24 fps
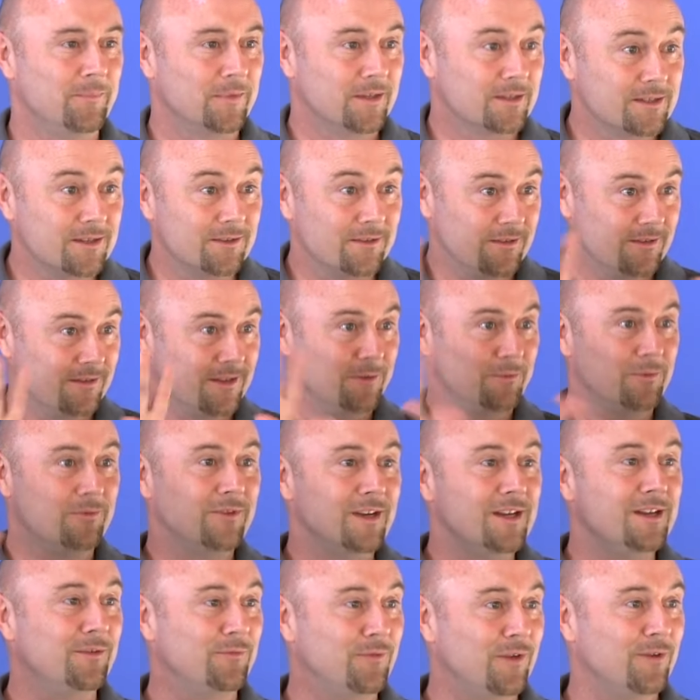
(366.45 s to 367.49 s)
So they were
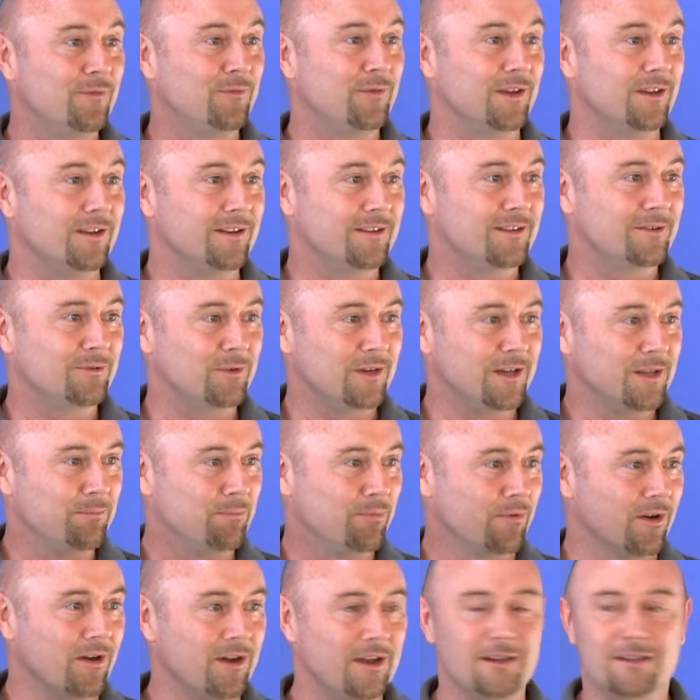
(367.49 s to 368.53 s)
really vivid, really
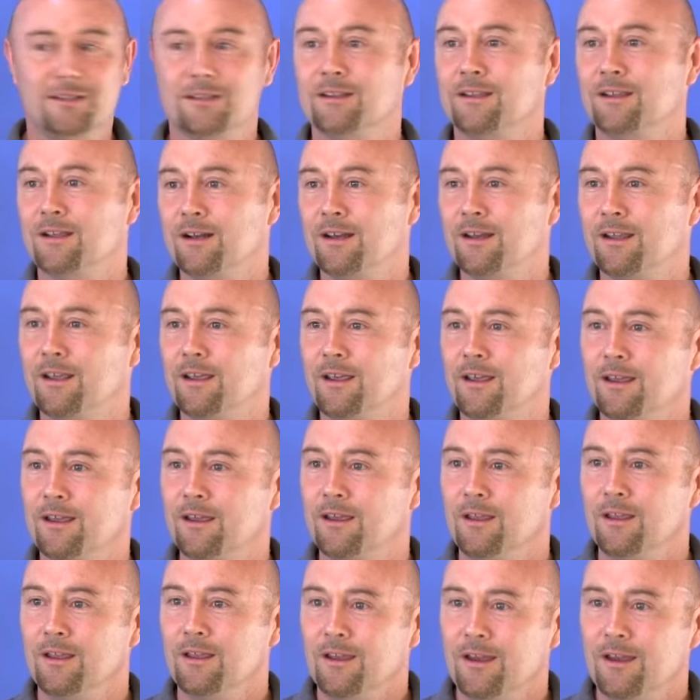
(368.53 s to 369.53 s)
bright and clear,